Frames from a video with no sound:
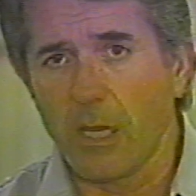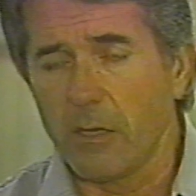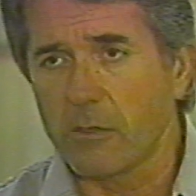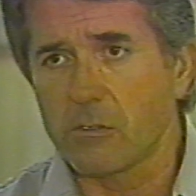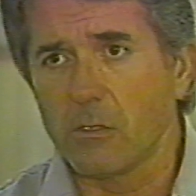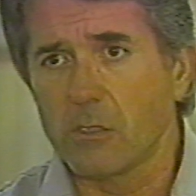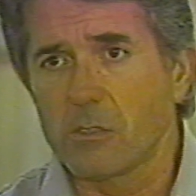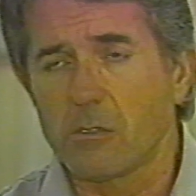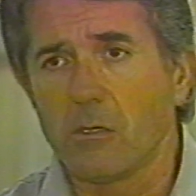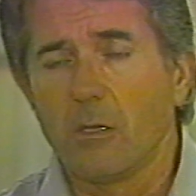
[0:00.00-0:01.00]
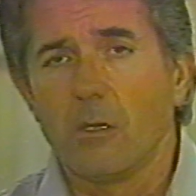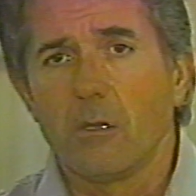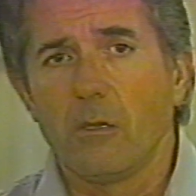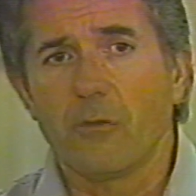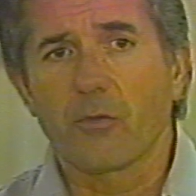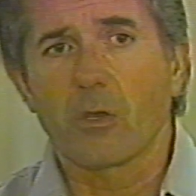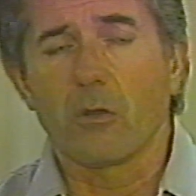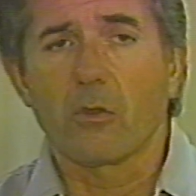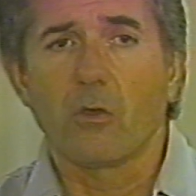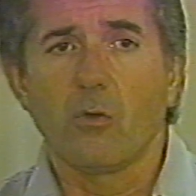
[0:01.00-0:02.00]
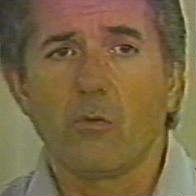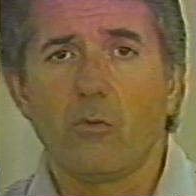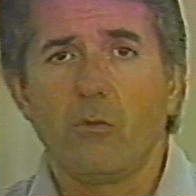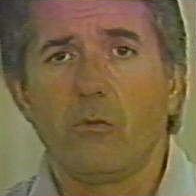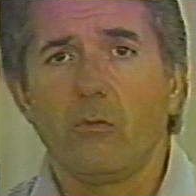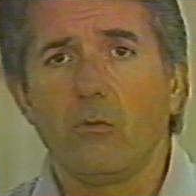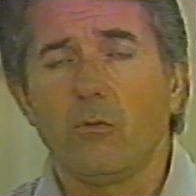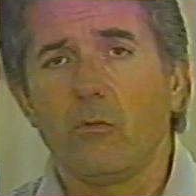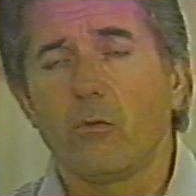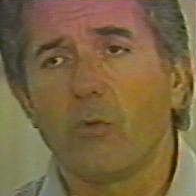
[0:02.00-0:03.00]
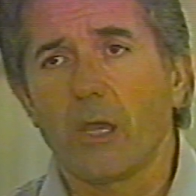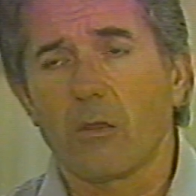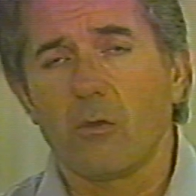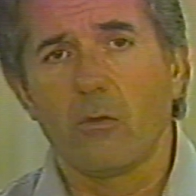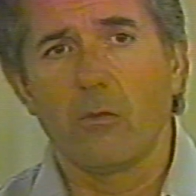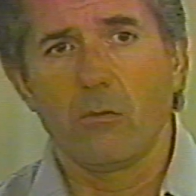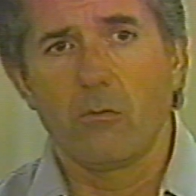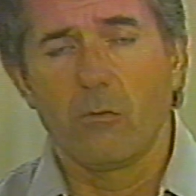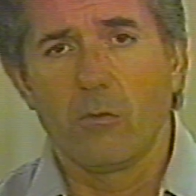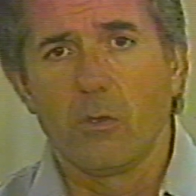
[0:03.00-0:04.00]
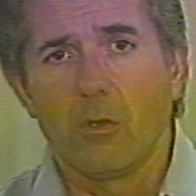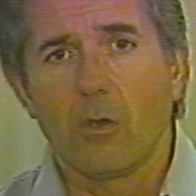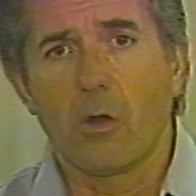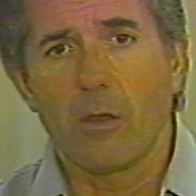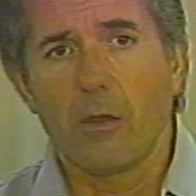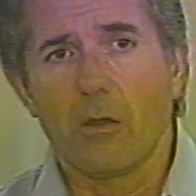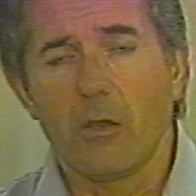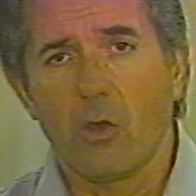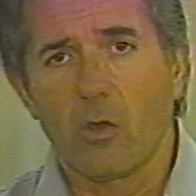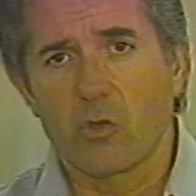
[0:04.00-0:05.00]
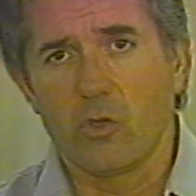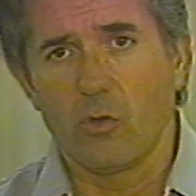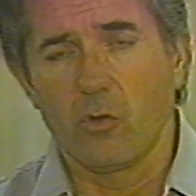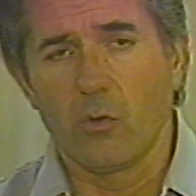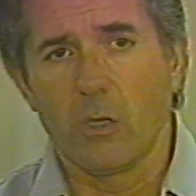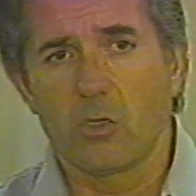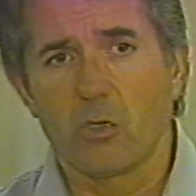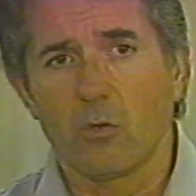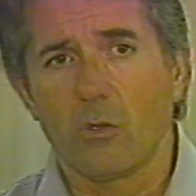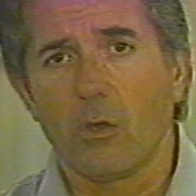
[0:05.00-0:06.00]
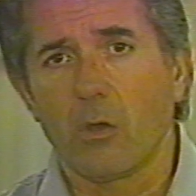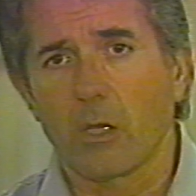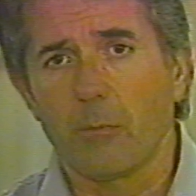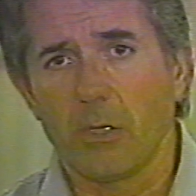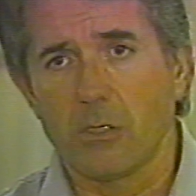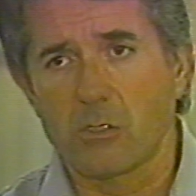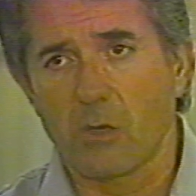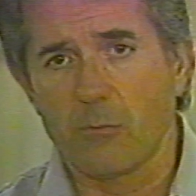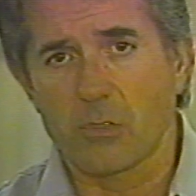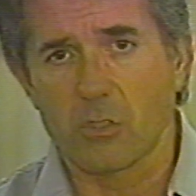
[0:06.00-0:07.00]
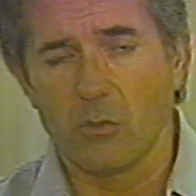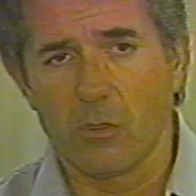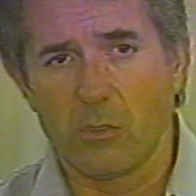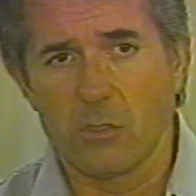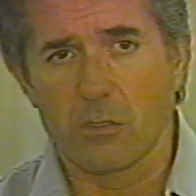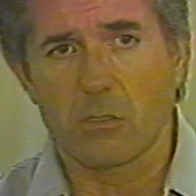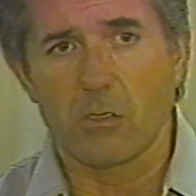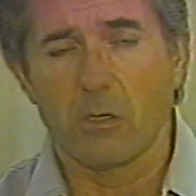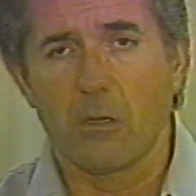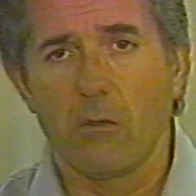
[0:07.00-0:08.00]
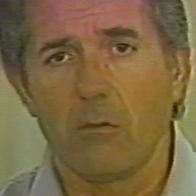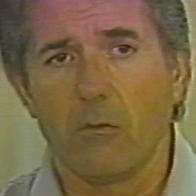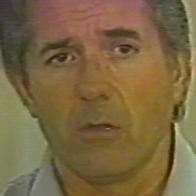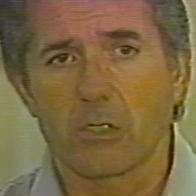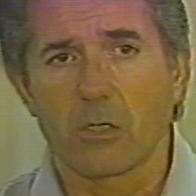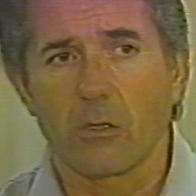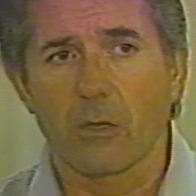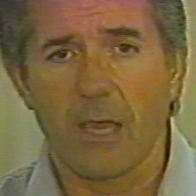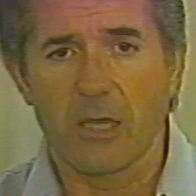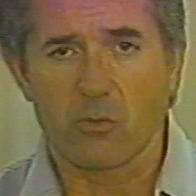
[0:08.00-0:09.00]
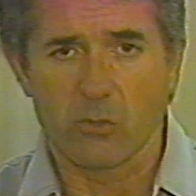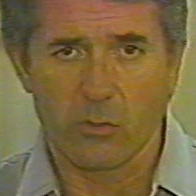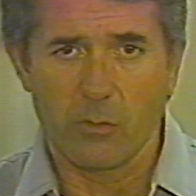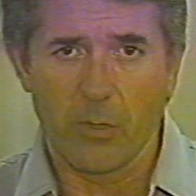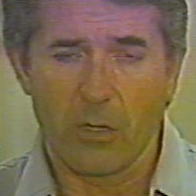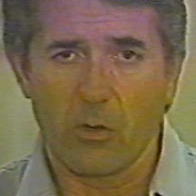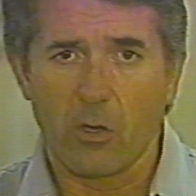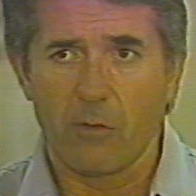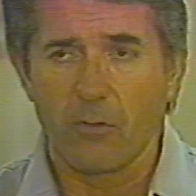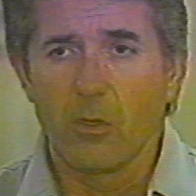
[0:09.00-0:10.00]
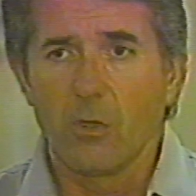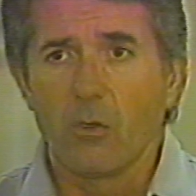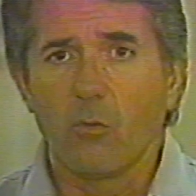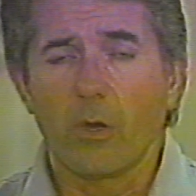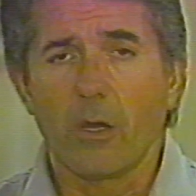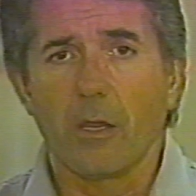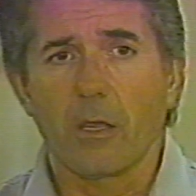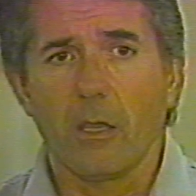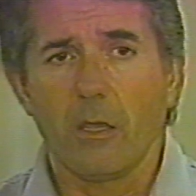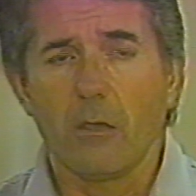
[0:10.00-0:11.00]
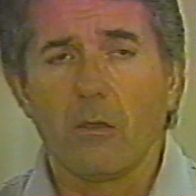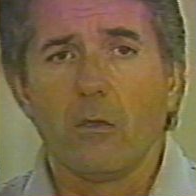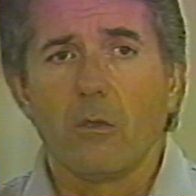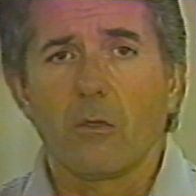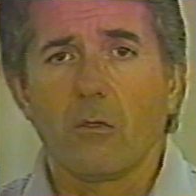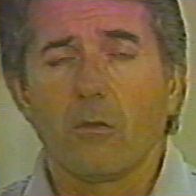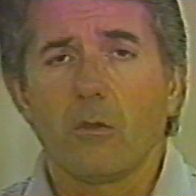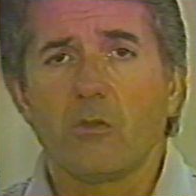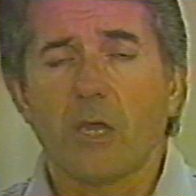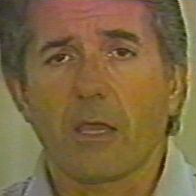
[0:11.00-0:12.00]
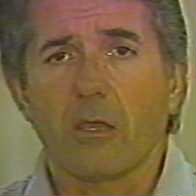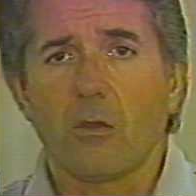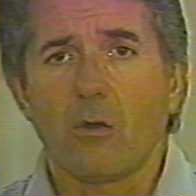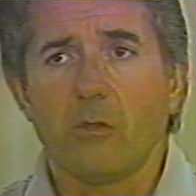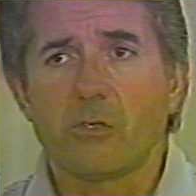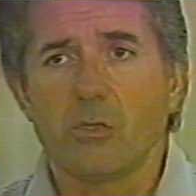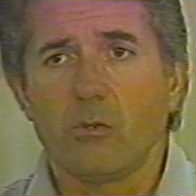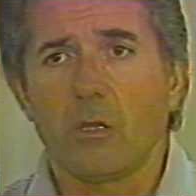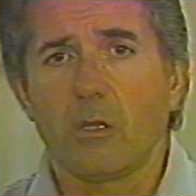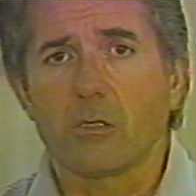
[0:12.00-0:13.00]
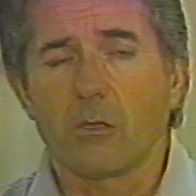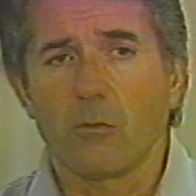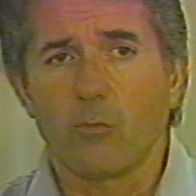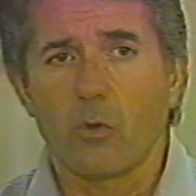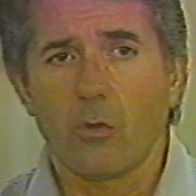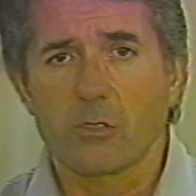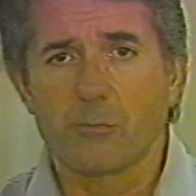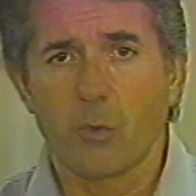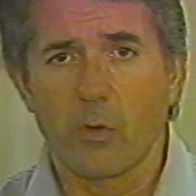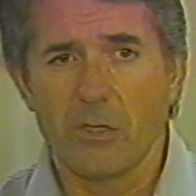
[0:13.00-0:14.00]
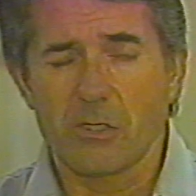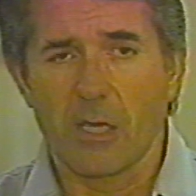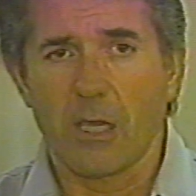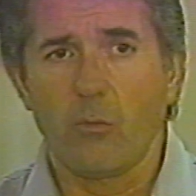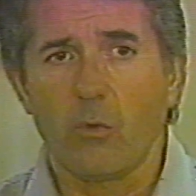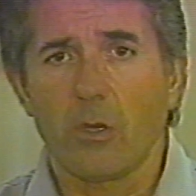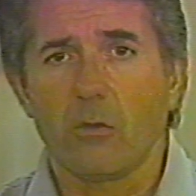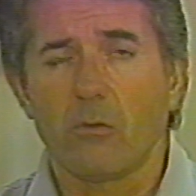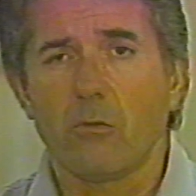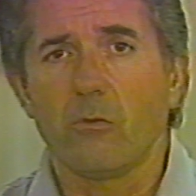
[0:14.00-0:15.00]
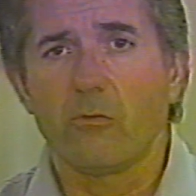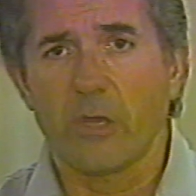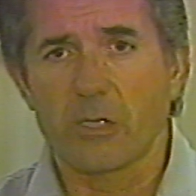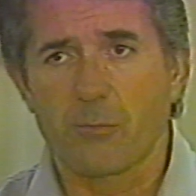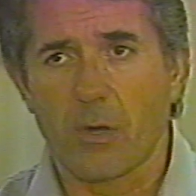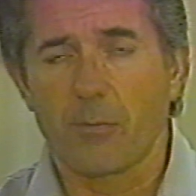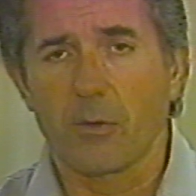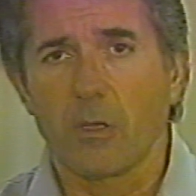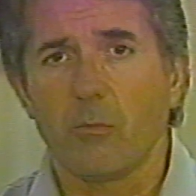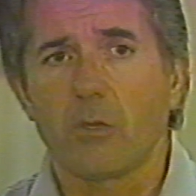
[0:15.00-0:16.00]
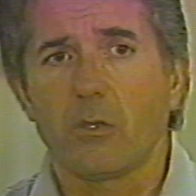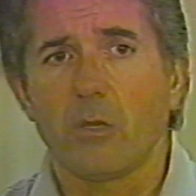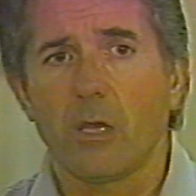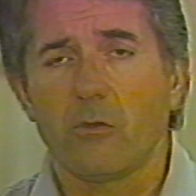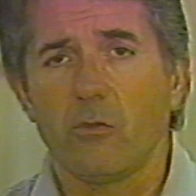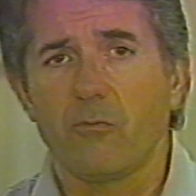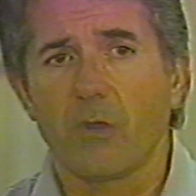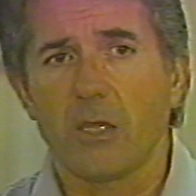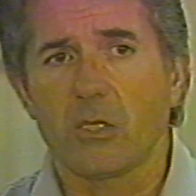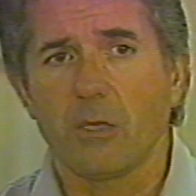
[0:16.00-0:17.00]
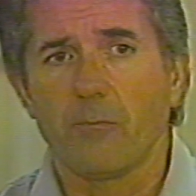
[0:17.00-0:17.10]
It's difficult to go to your regular, ordinary dog show and show a dog in a pinstripe suit. It just doesn't look natural. So you're better off wearing a jacket or a suit that is a little more on the sporty side, where you're dressed properly, but you're not too flashy.